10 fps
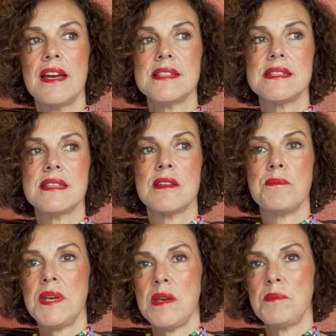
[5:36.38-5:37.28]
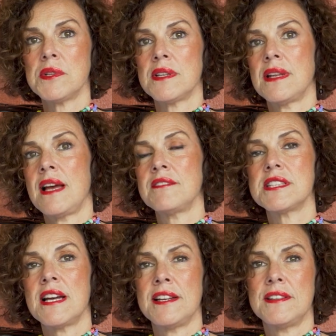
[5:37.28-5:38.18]
it's the people, the
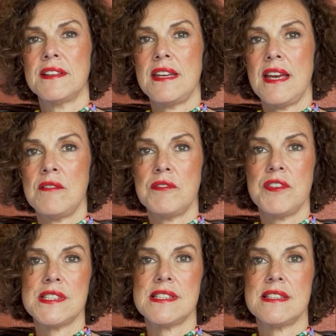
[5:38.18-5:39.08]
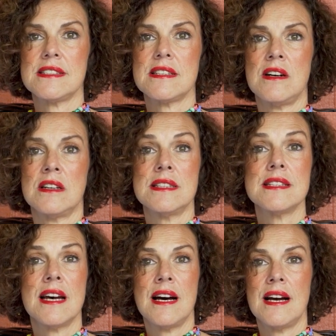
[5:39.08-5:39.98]
lifestyle, the emphasis on
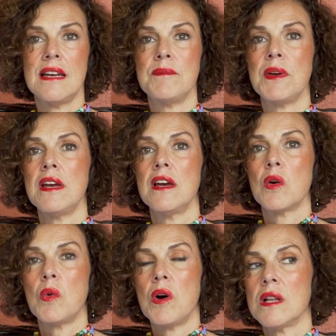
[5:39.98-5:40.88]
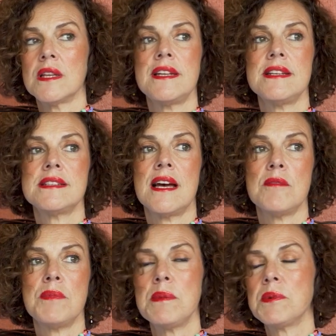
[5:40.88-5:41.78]
time, quality
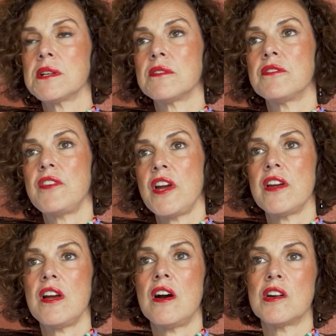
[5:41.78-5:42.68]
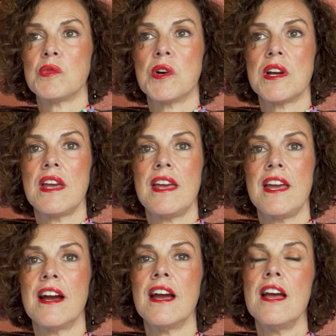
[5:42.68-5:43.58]
time. People are very hardworking
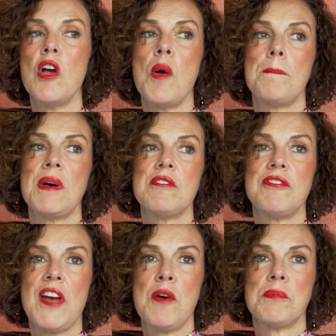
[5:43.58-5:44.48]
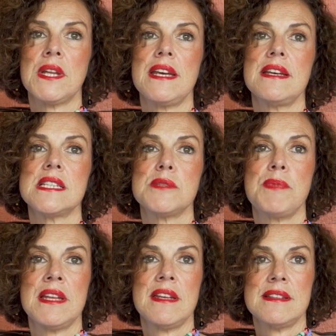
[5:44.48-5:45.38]
here. But family,
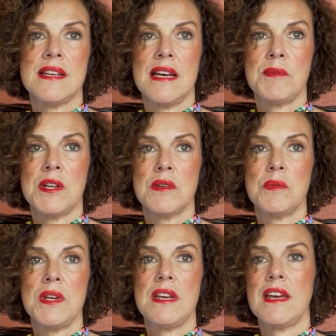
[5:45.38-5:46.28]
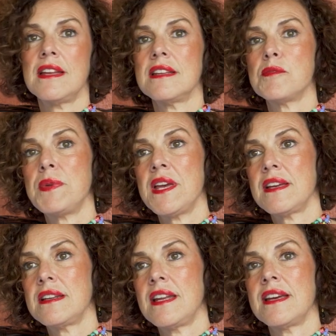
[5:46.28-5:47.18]
spending time on the weekend,
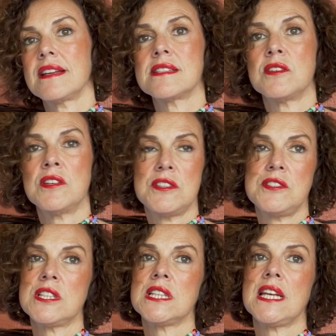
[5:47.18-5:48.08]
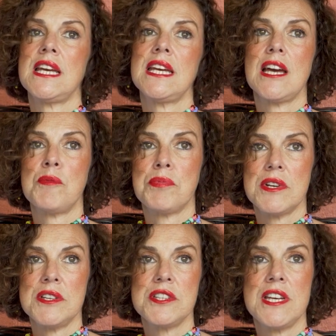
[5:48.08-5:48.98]
picnics, going to the lake,
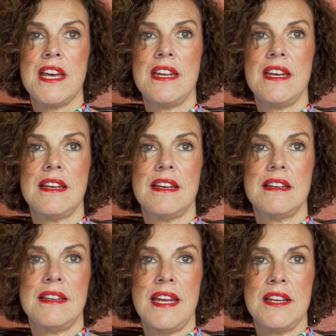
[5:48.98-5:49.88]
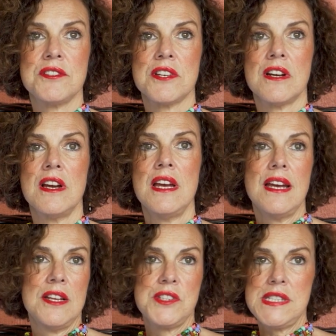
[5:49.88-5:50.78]
appreciating nature,
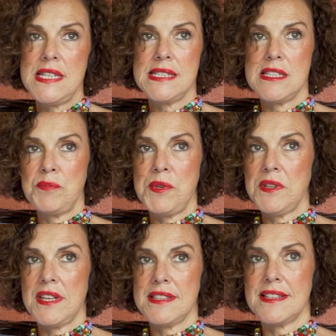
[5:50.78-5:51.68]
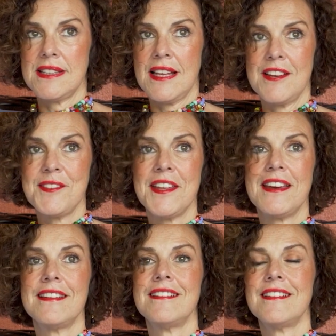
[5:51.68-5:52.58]
and just the simple things in life
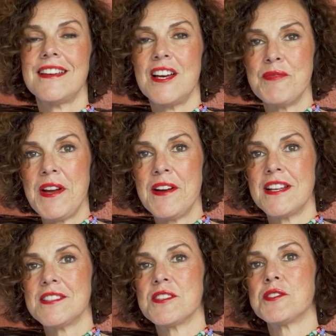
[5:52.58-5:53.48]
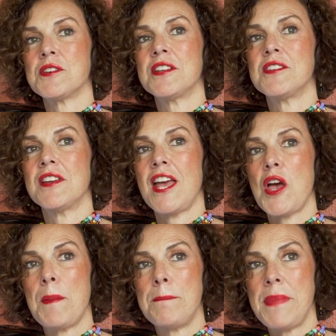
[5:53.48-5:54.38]
that Americans are trying to
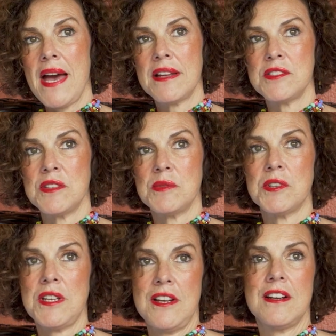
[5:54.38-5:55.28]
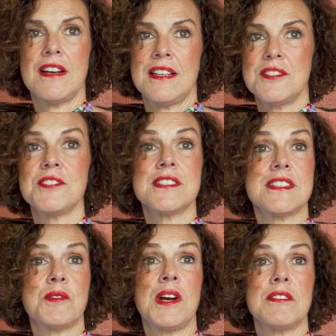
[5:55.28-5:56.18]
get back to. Well, here it's just
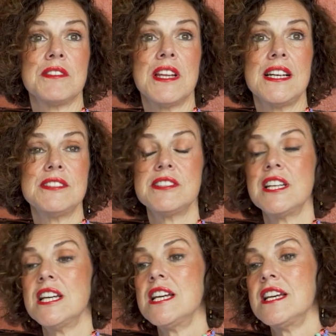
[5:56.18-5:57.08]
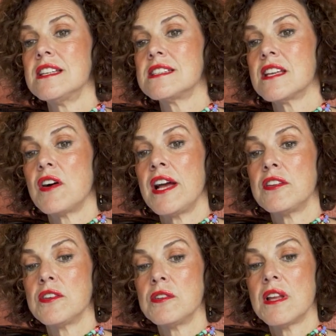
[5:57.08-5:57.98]
a way of life. So I
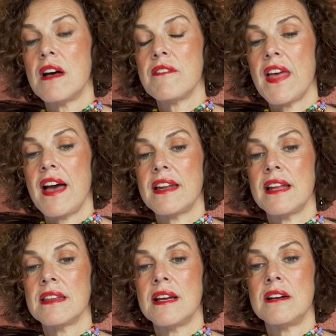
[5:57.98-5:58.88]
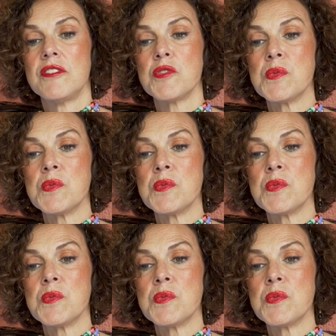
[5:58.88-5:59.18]
do love that. I love